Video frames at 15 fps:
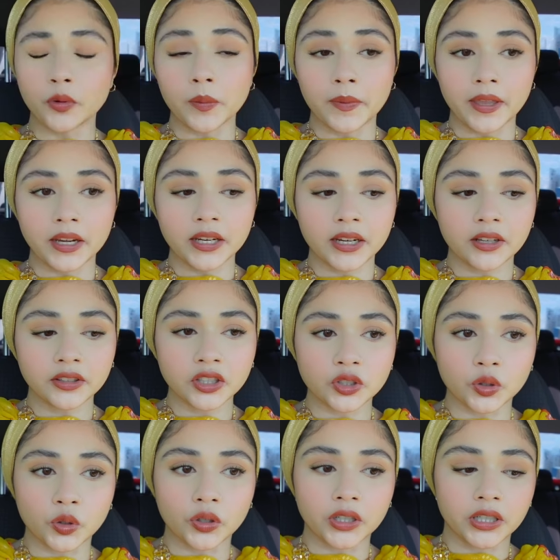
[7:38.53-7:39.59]
we made it out the
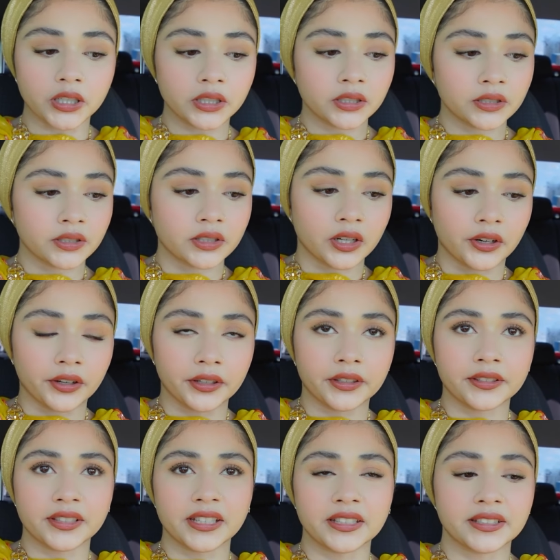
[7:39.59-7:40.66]
door. Sorry,
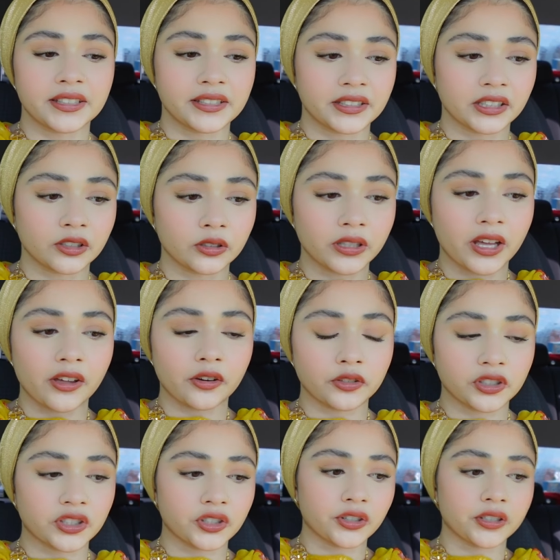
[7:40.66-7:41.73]
this AC is a little loud. I'll
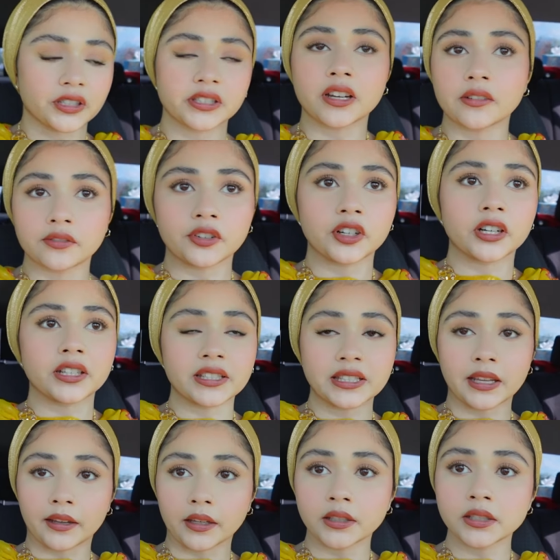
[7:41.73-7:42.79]
just turn it down for a
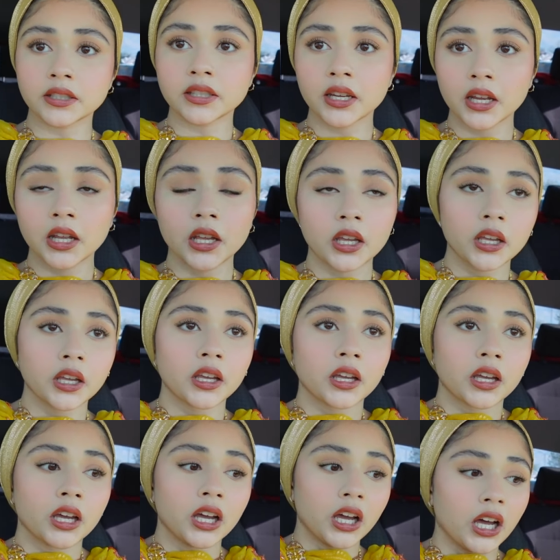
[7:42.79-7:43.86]
second.
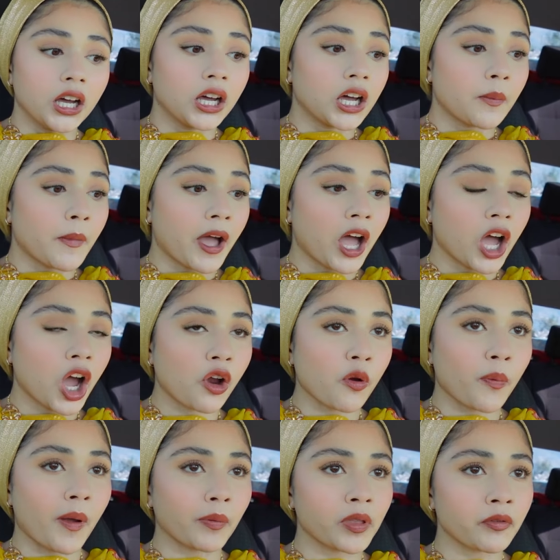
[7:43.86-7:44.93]
We're
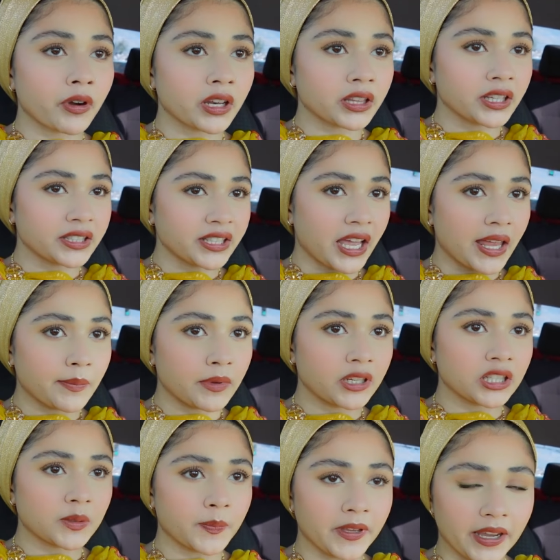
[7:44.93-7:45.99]
probably running like 10
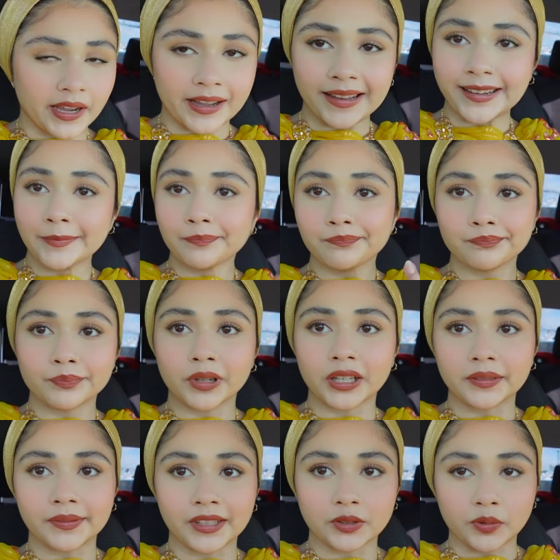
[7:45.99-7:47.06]
minutes behind,
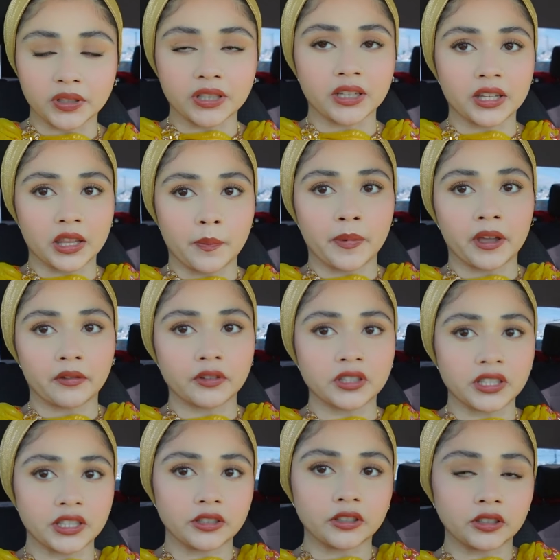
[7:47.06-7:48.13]
but that's really not that big of a
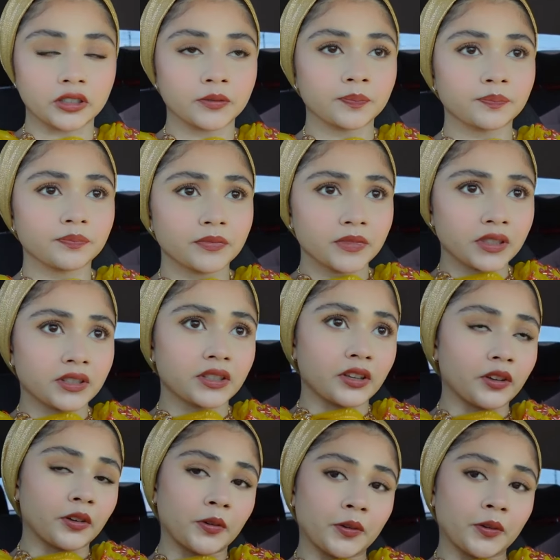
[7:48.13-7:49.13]
deal. So